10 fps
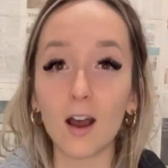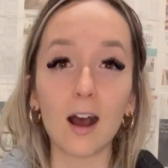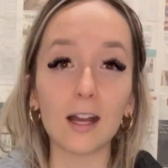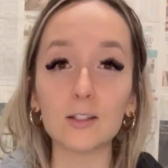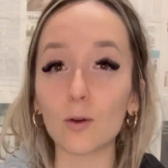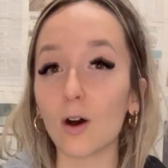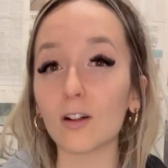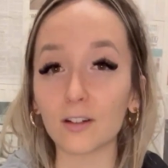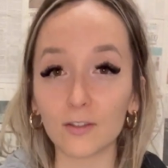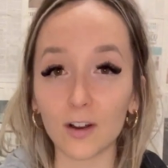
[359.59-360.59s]
I do all
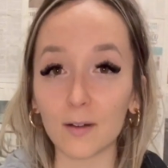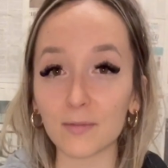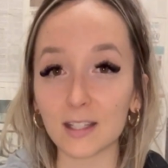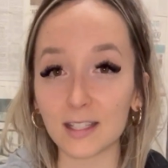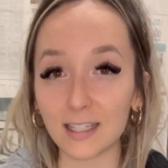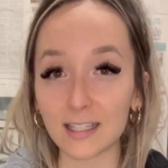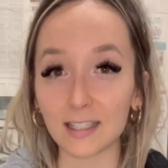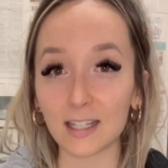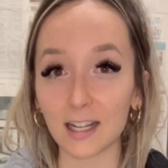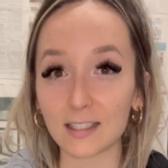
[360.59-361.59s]
of the cities in
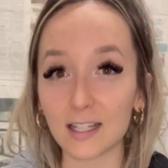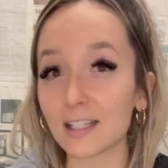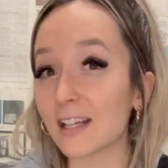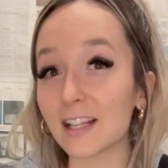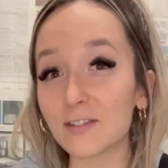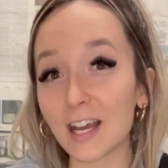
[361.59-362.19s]
Texas, and I'd love to